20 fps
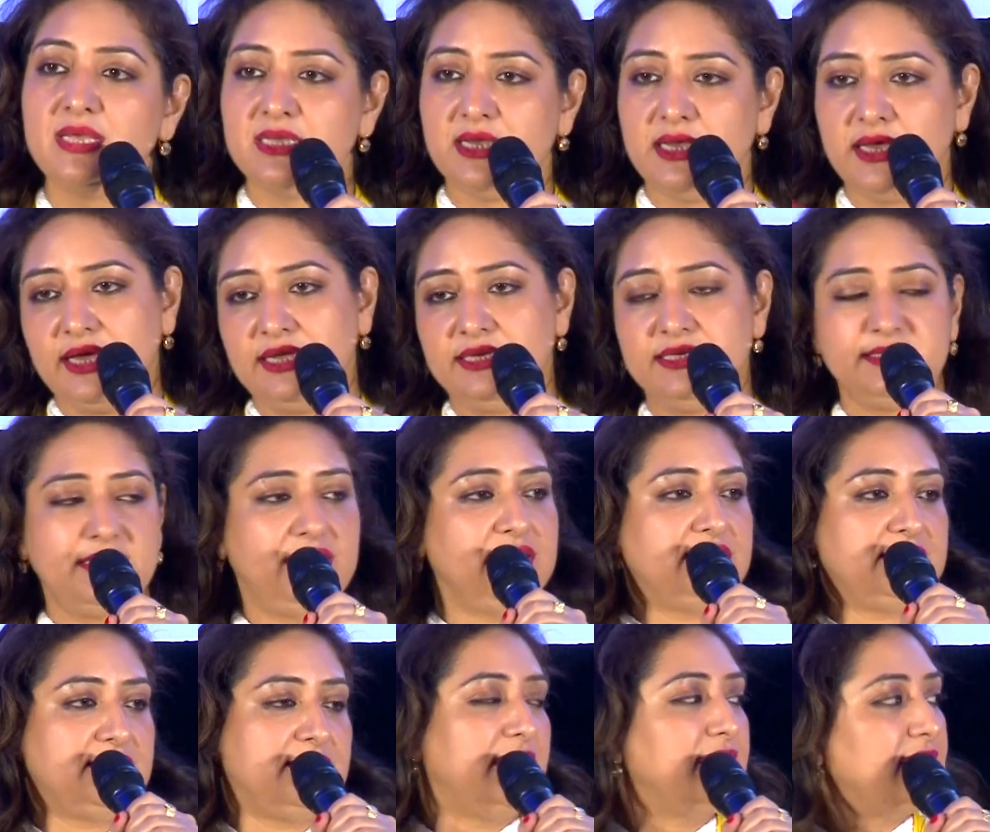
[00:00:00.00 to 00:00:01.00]
And
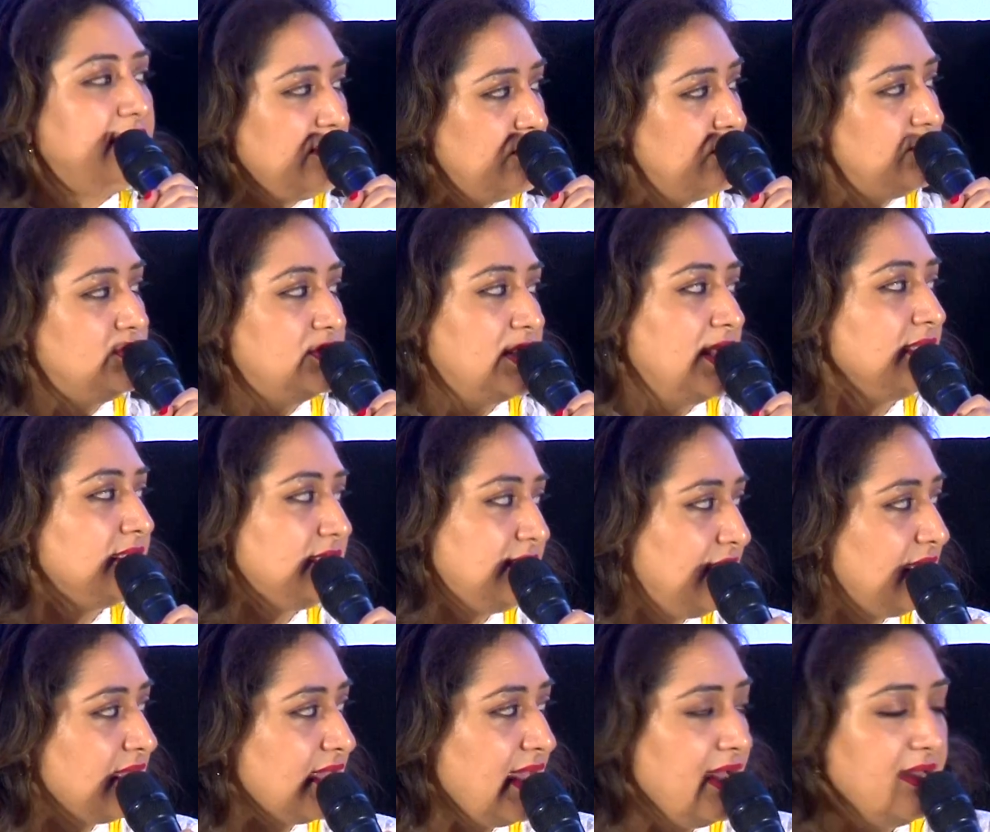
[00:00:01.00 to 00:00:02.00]
incidentally, Gujarat,
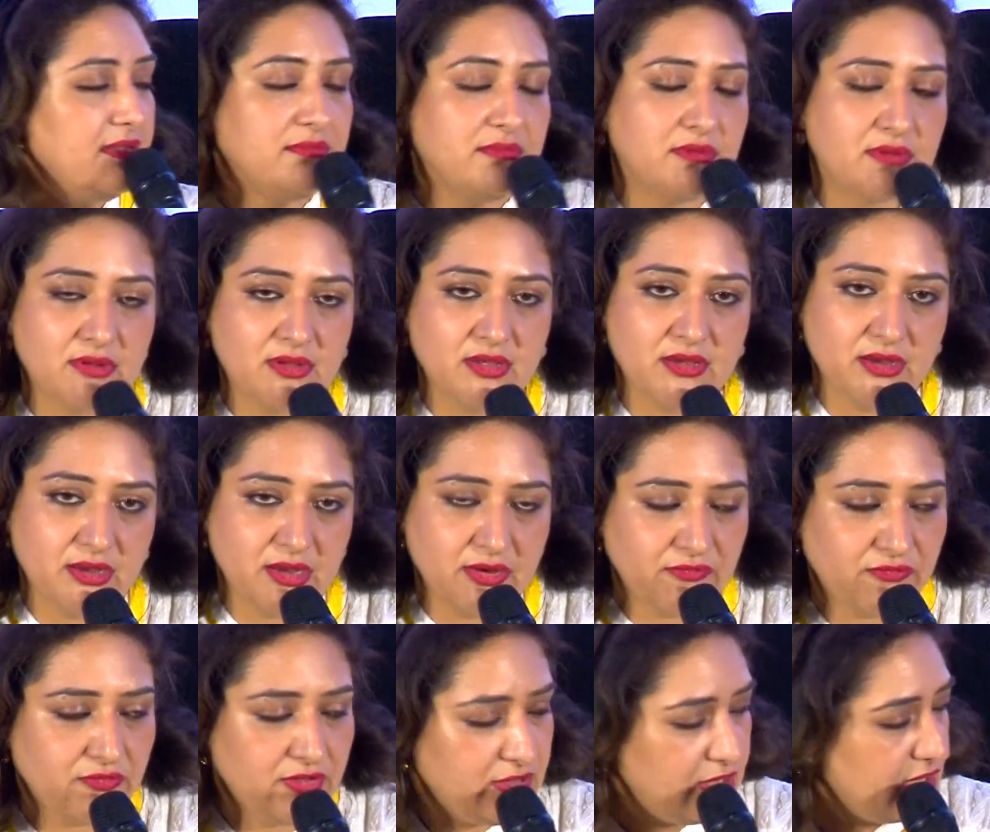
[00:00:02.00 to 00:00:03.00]
again,
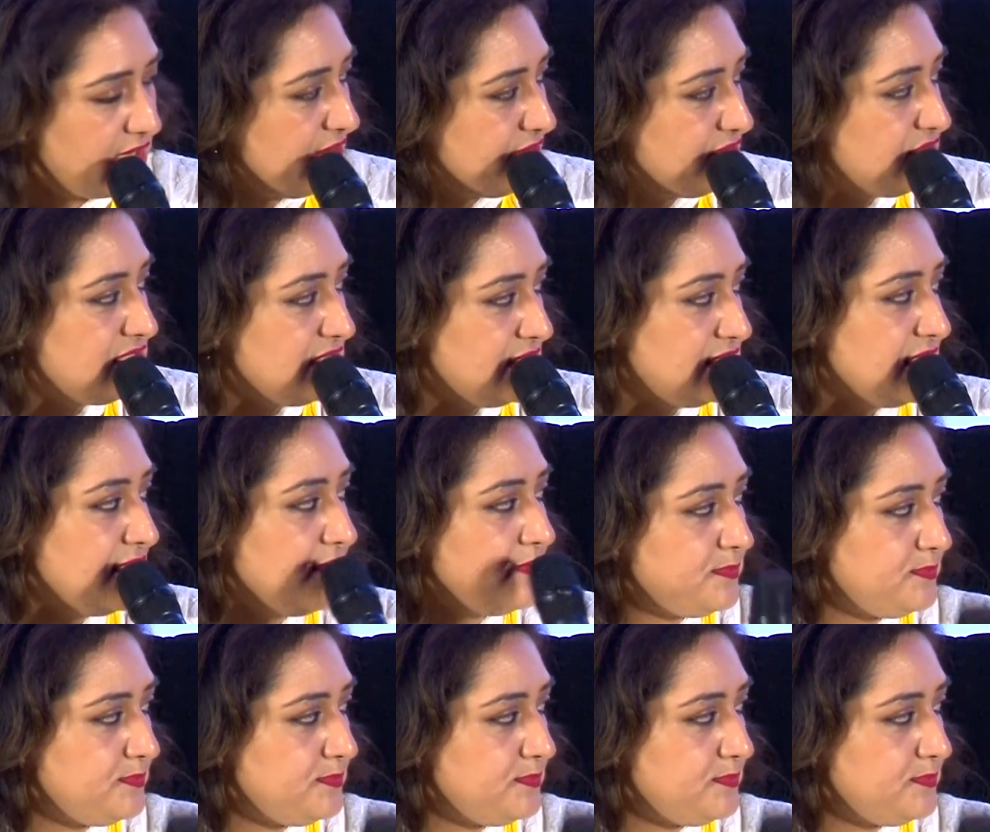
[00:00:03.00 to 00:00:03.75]
in the Gift City.